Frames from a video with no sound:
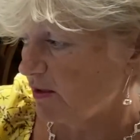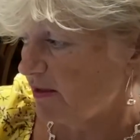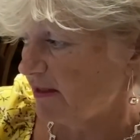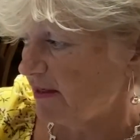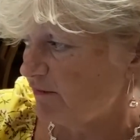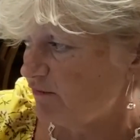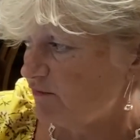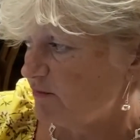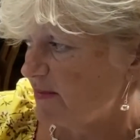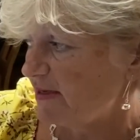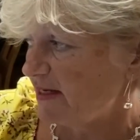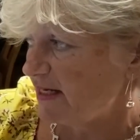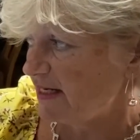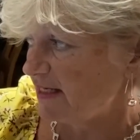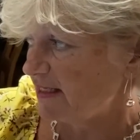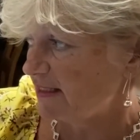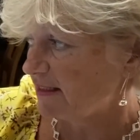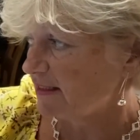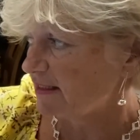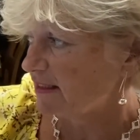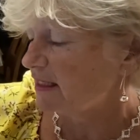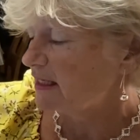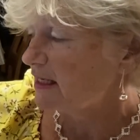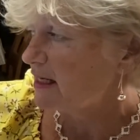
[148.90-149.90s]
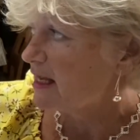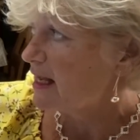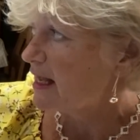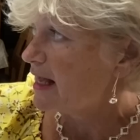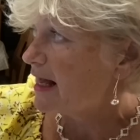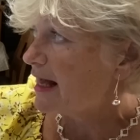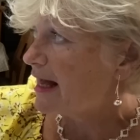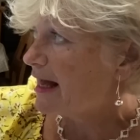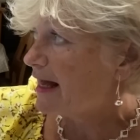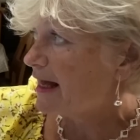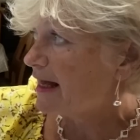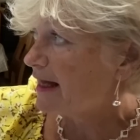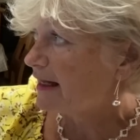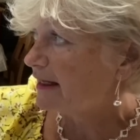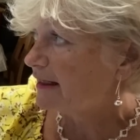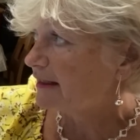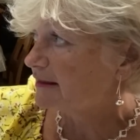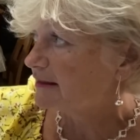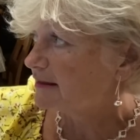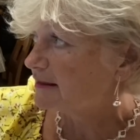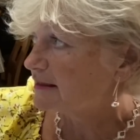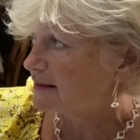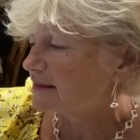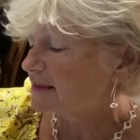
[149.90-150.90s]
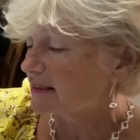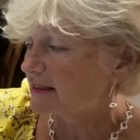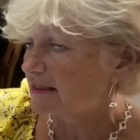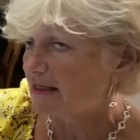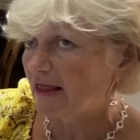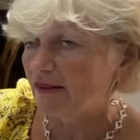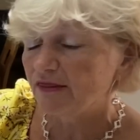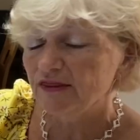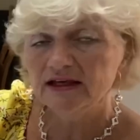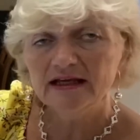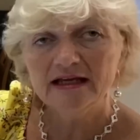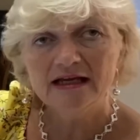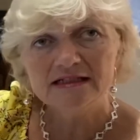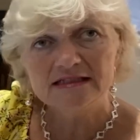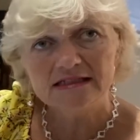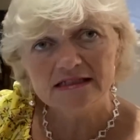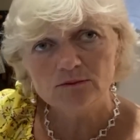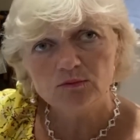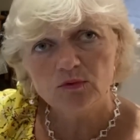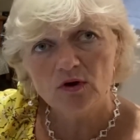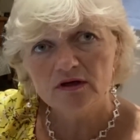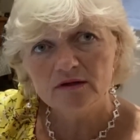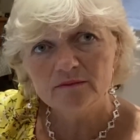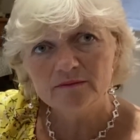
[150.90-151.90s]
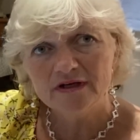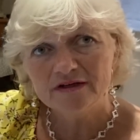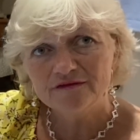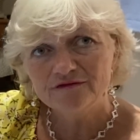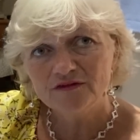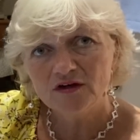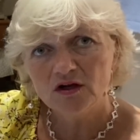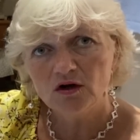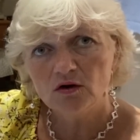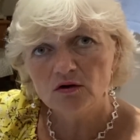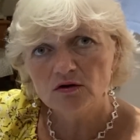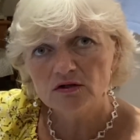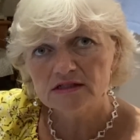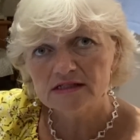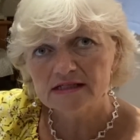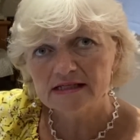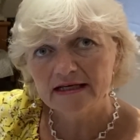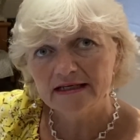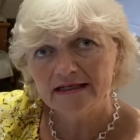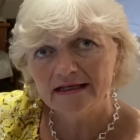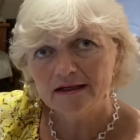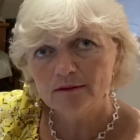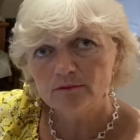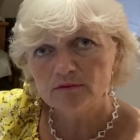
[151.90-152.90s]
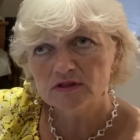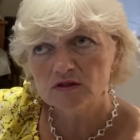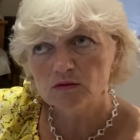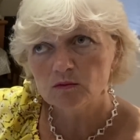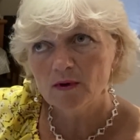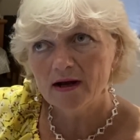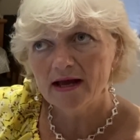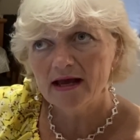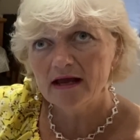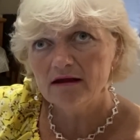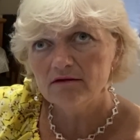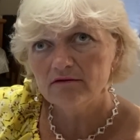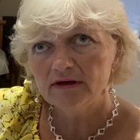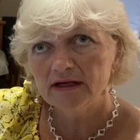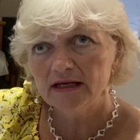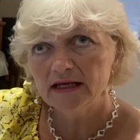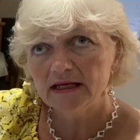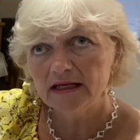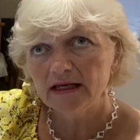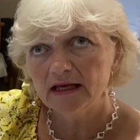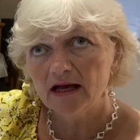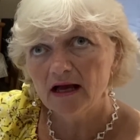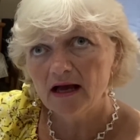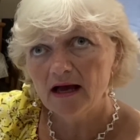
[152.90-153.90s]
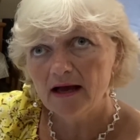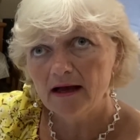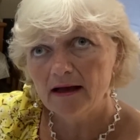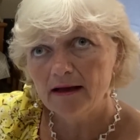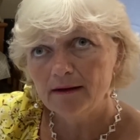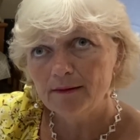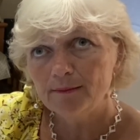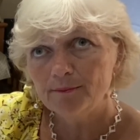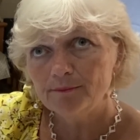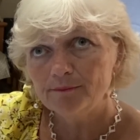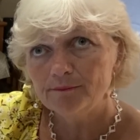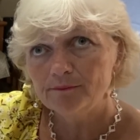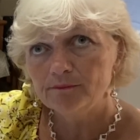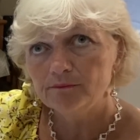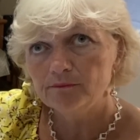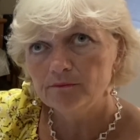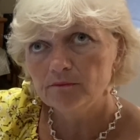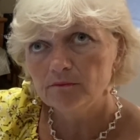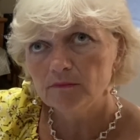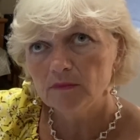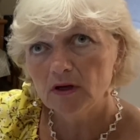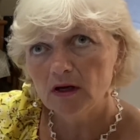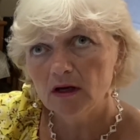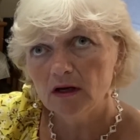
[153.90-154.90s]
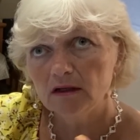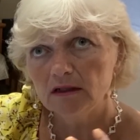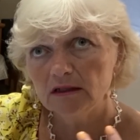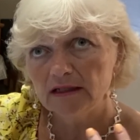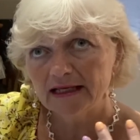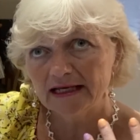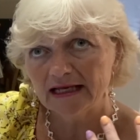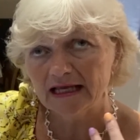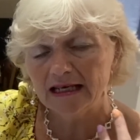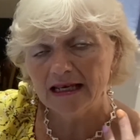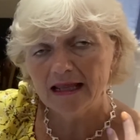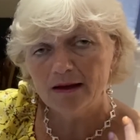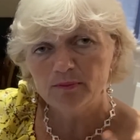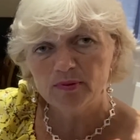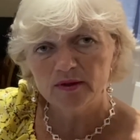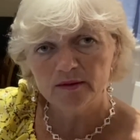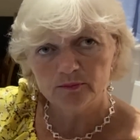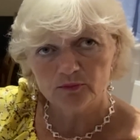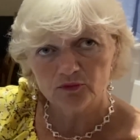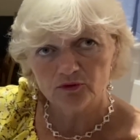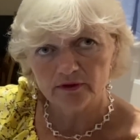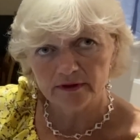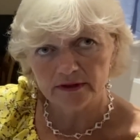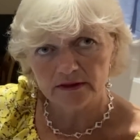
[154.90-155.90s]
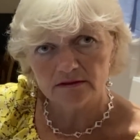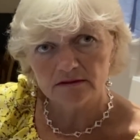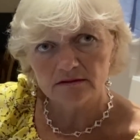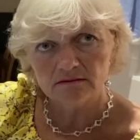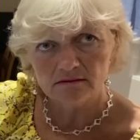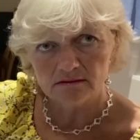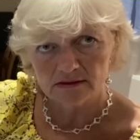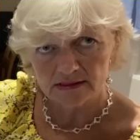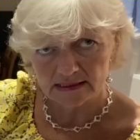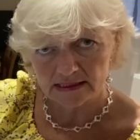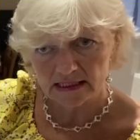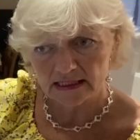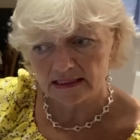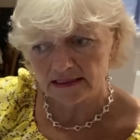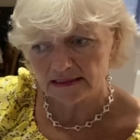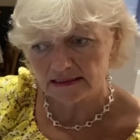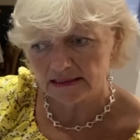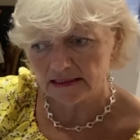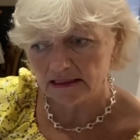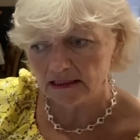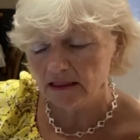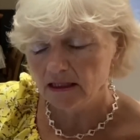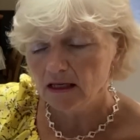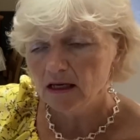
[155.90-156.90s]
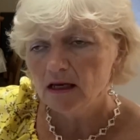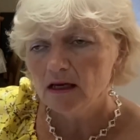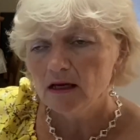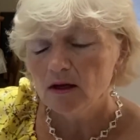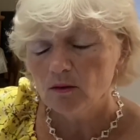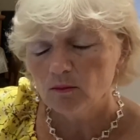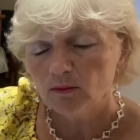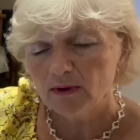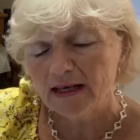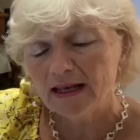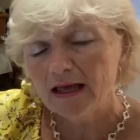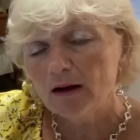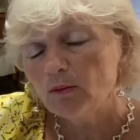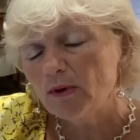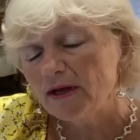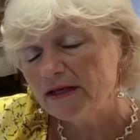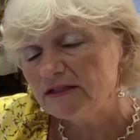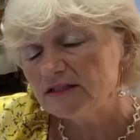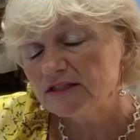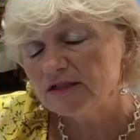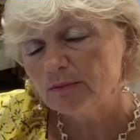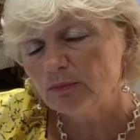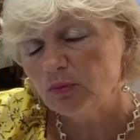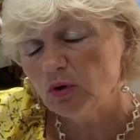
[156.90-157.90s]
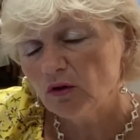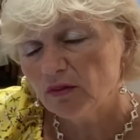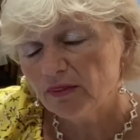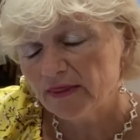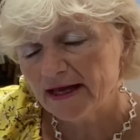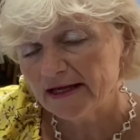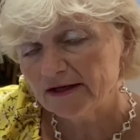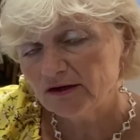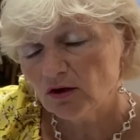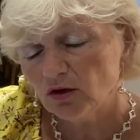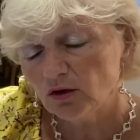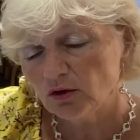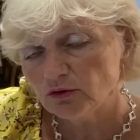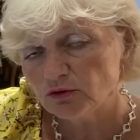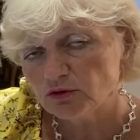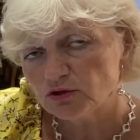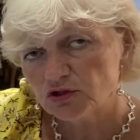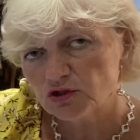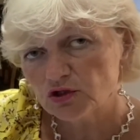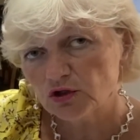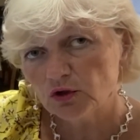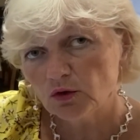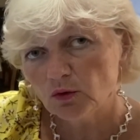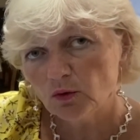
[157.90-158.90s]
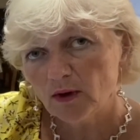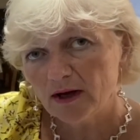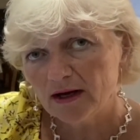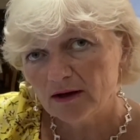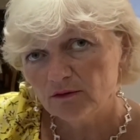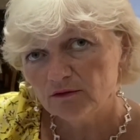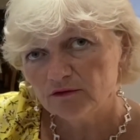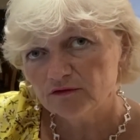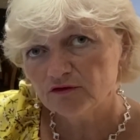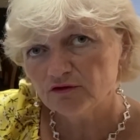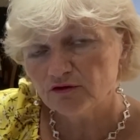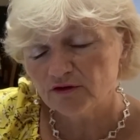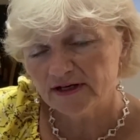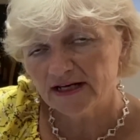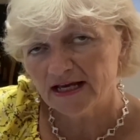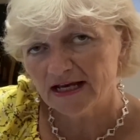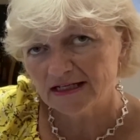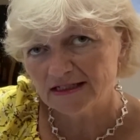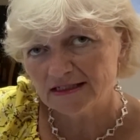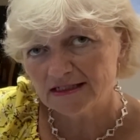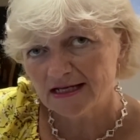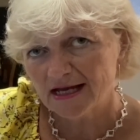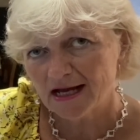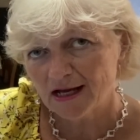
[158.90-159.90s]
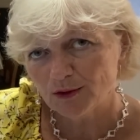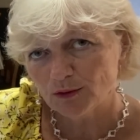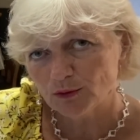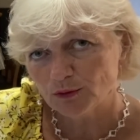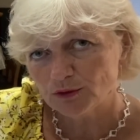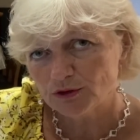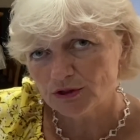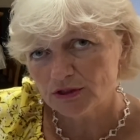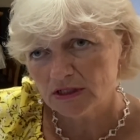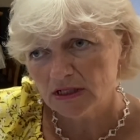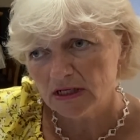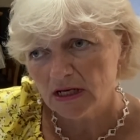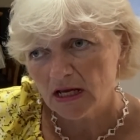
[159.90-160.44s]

I've made, and I think I did one of my vlogs and I was wearing like a leopard print Zadie. Well, I went to put that on to go out for a night out,